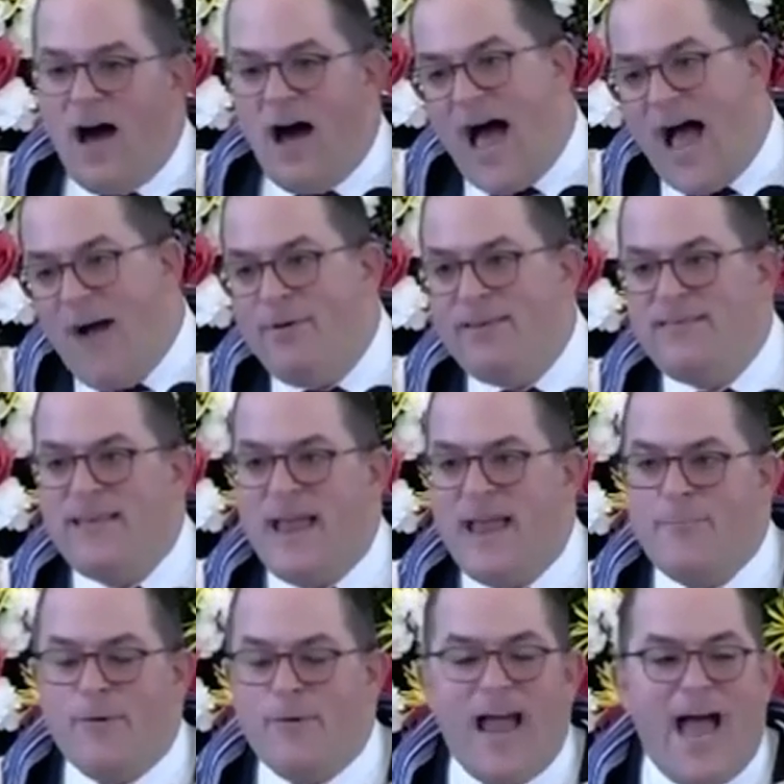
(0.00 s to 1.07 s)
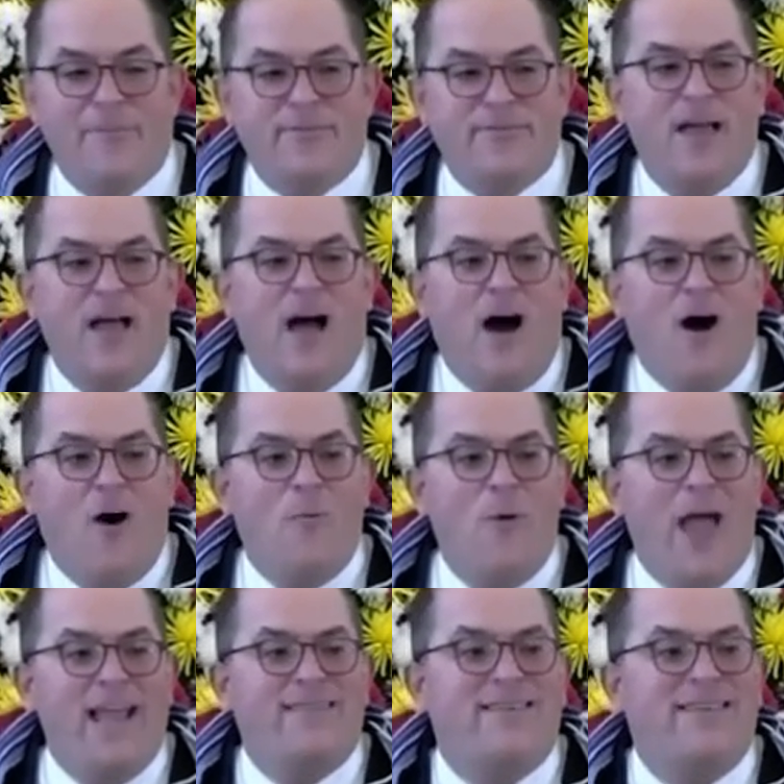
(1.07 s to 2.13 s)
I would say perhaps a
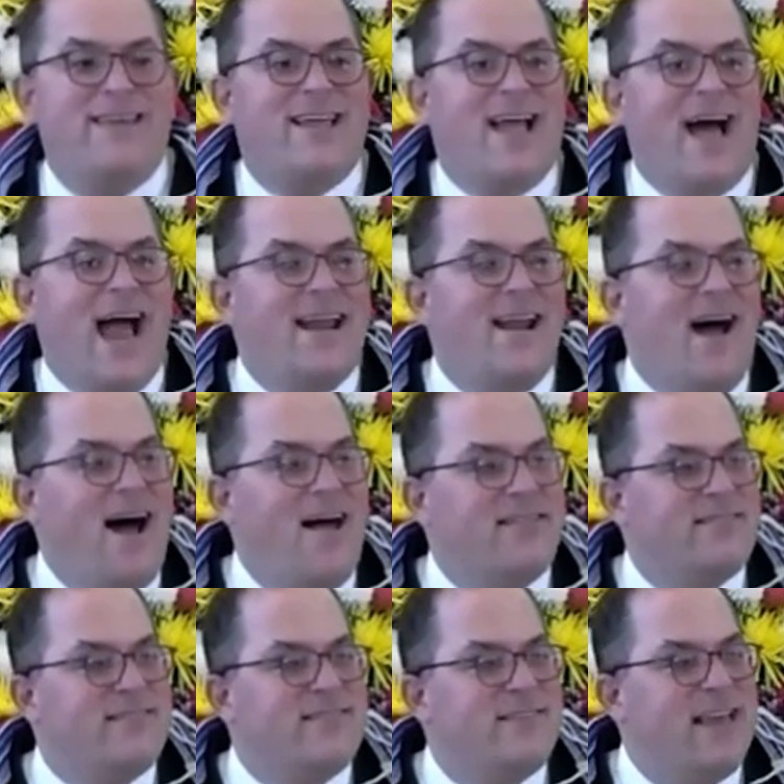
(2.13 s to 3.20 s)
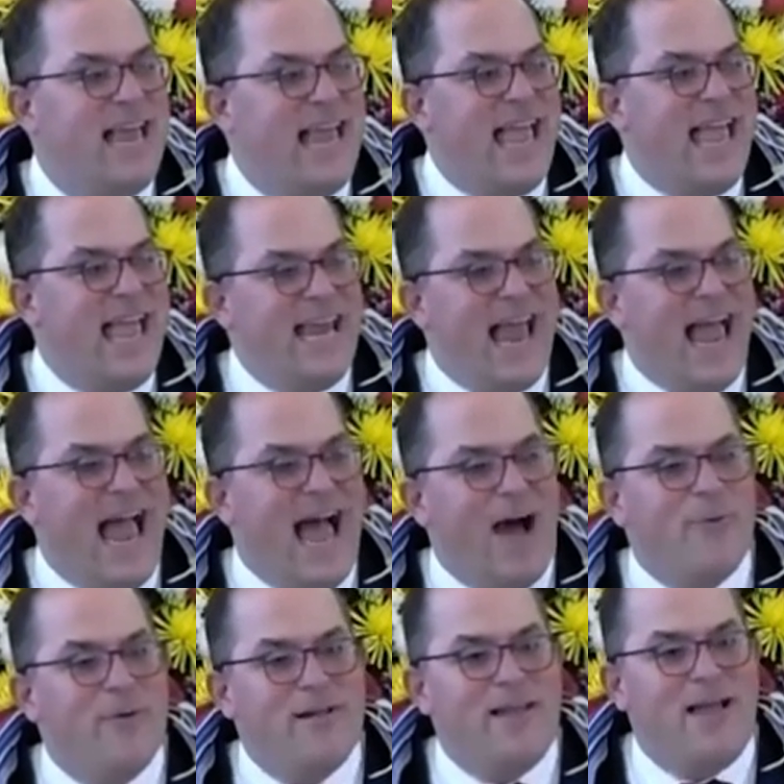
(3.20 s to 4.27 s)
way to guide us in
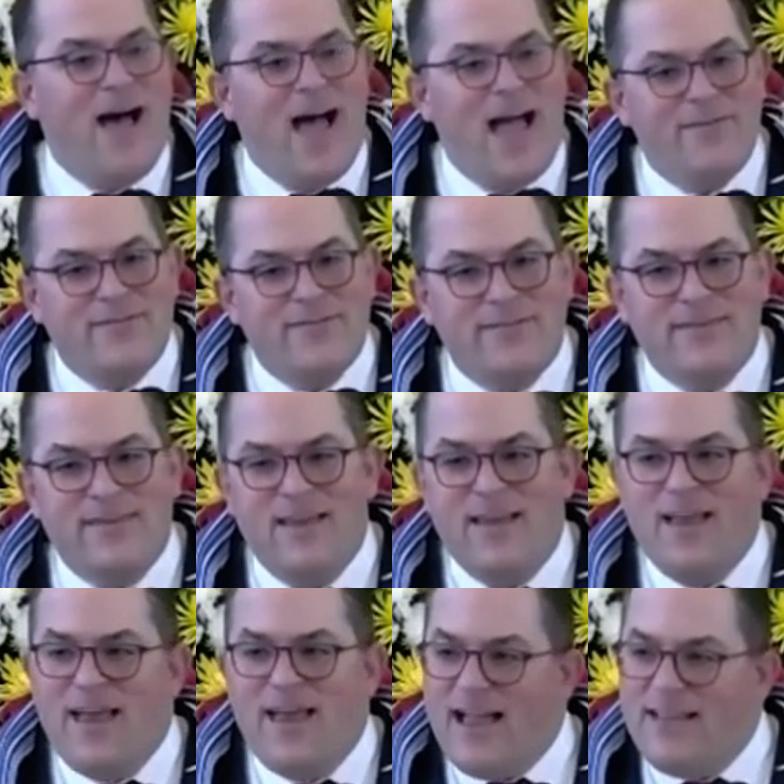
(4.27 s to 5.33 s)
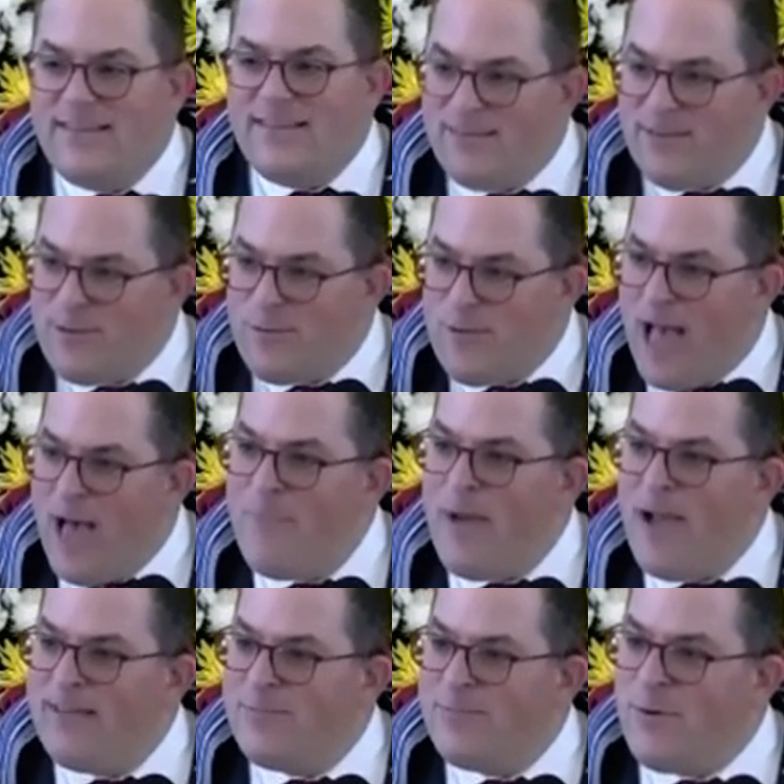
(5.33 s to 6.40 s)
our lives. And so the
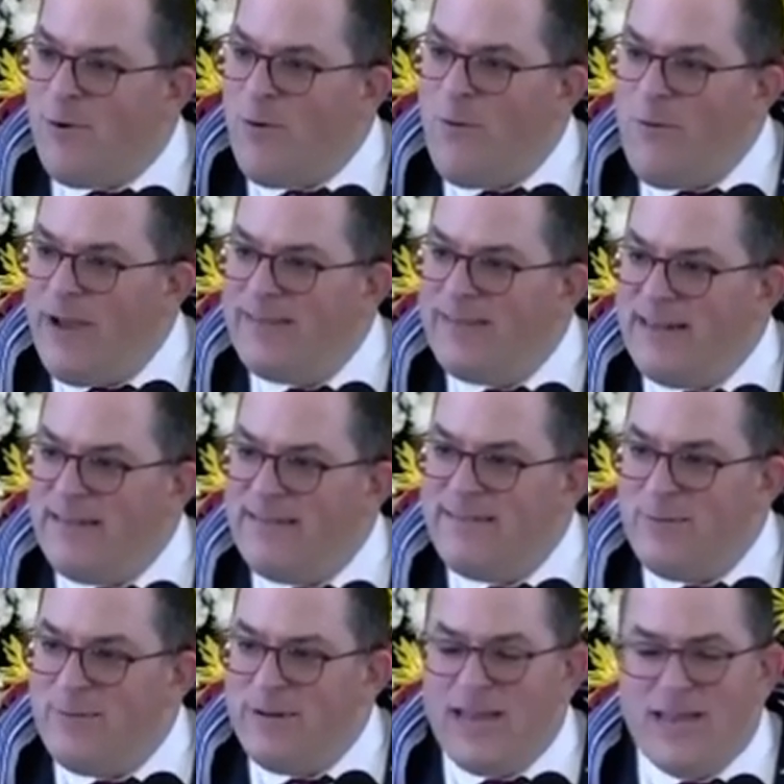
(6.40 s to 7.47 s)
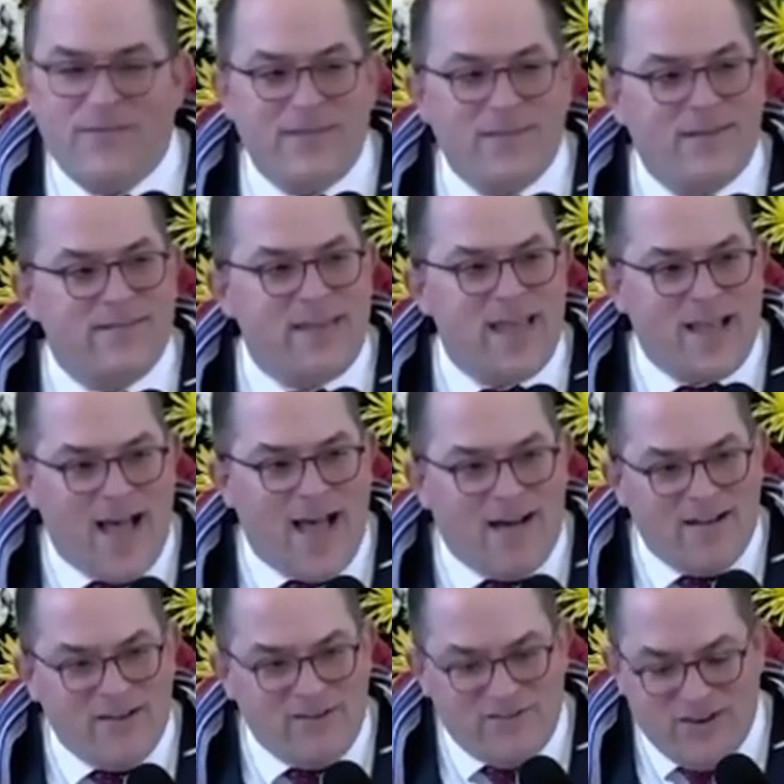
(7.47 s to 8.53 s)
rabbis were always intuitive in their
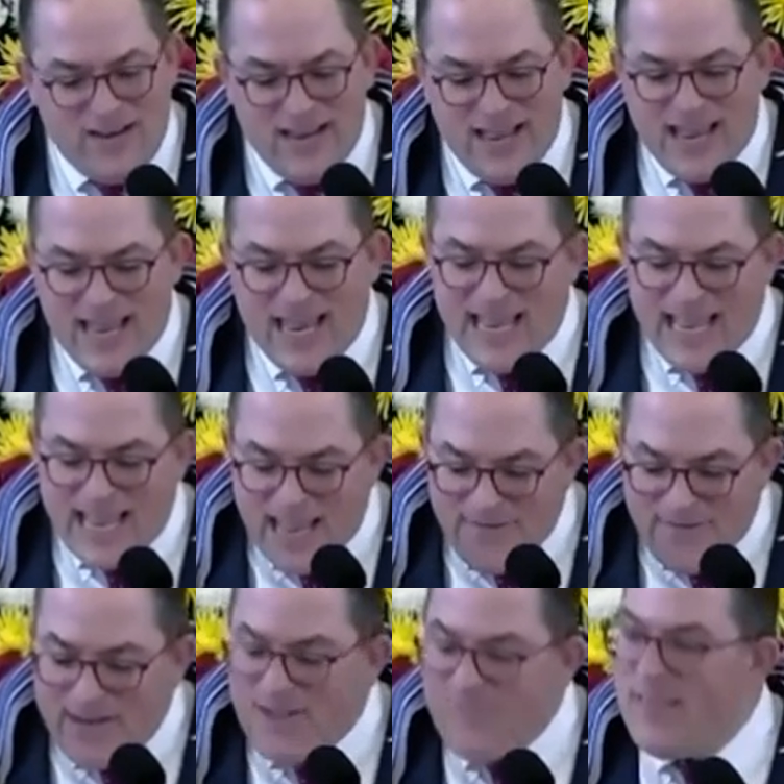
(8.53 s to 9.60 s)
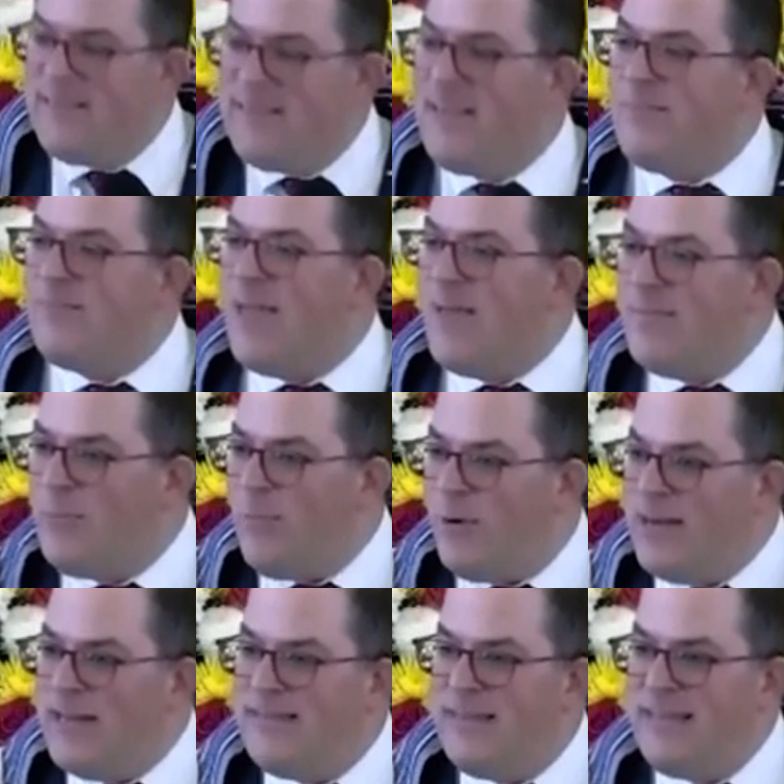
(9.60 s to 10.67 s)
psychology, even if they sometimes
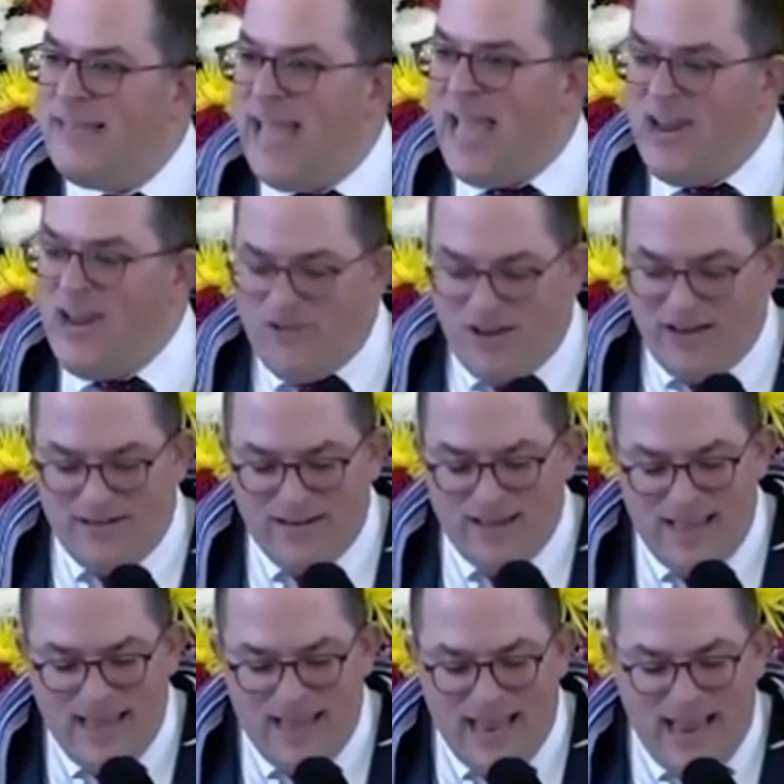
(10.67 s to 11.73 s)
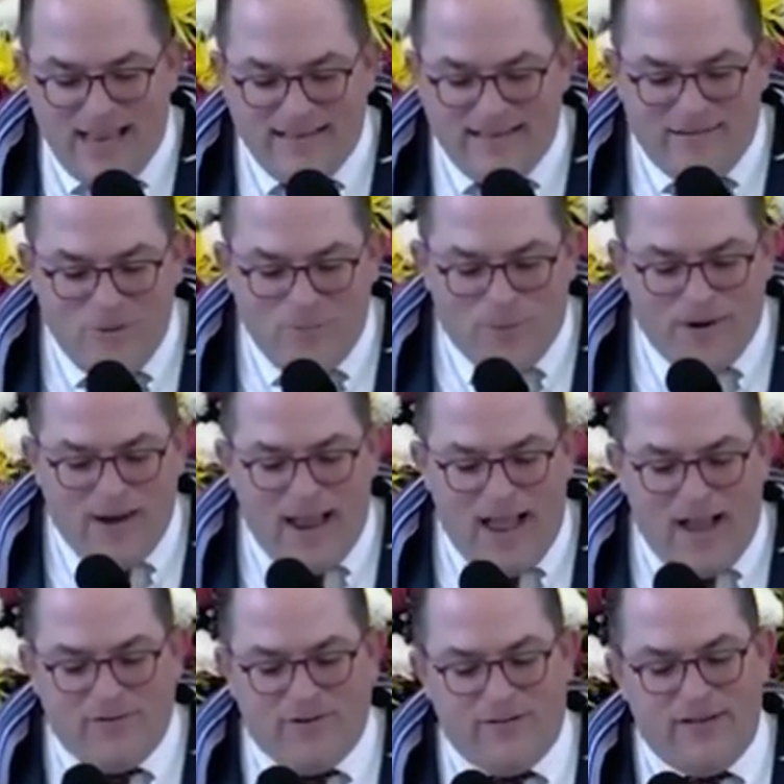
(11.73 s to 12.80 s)
wanted to cage it in
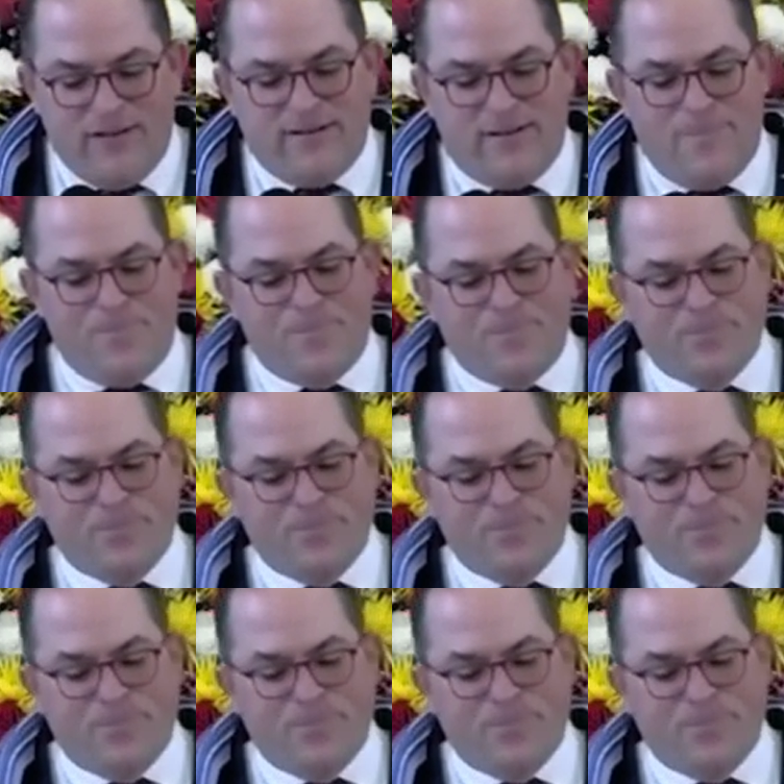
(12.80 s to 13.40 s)
supernaturalism.